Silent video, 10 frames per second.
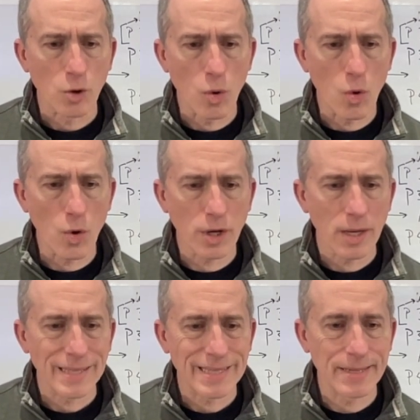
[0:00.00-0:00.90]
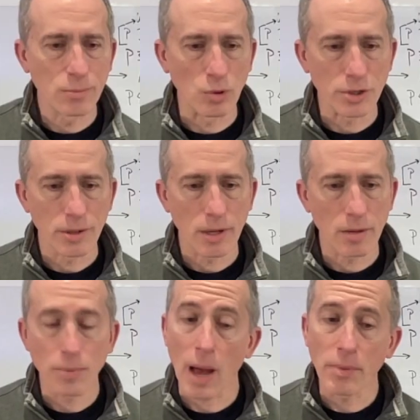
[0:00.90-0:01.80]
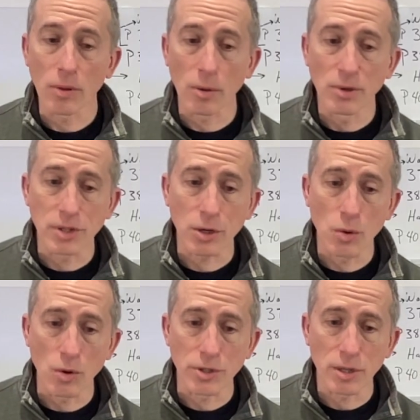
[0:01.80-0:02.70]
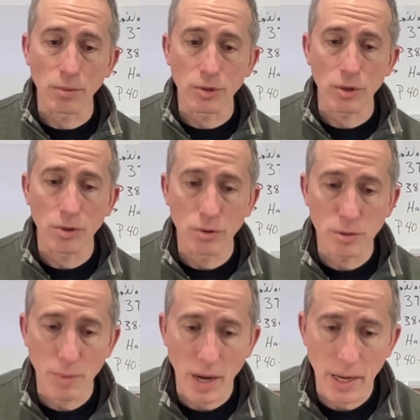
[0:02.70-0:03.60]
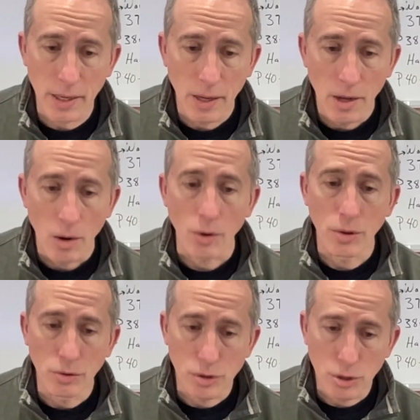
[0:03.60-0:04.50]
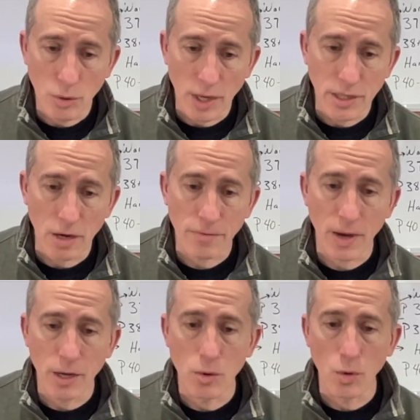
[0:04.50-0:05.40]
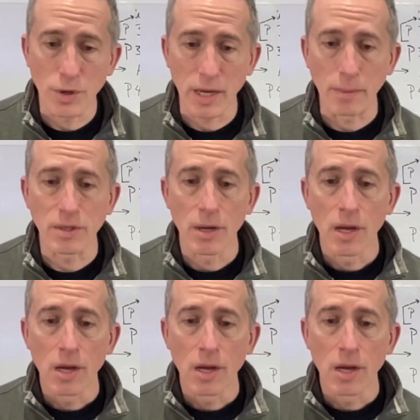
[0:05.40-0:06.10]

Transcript: Chord symbols. In popular music, chord symbols are used to identify chord names.